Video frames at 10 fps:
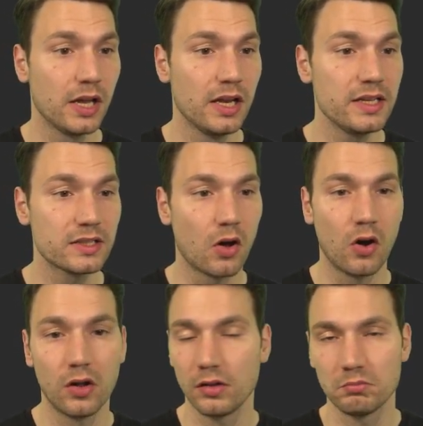list
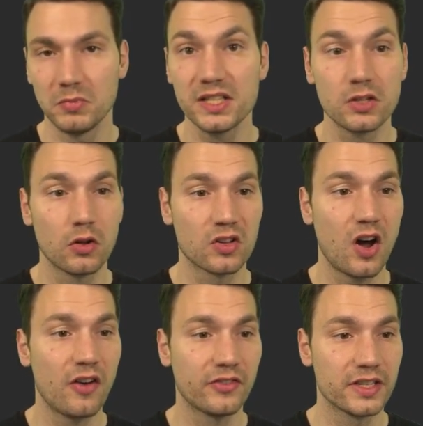all
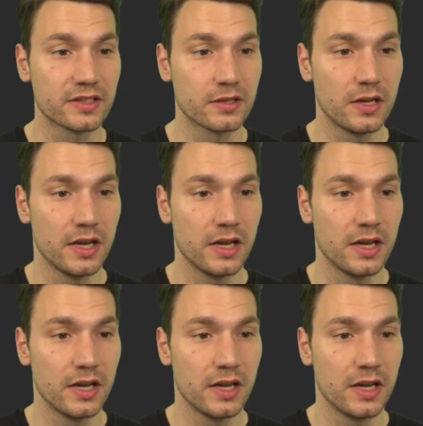coffees.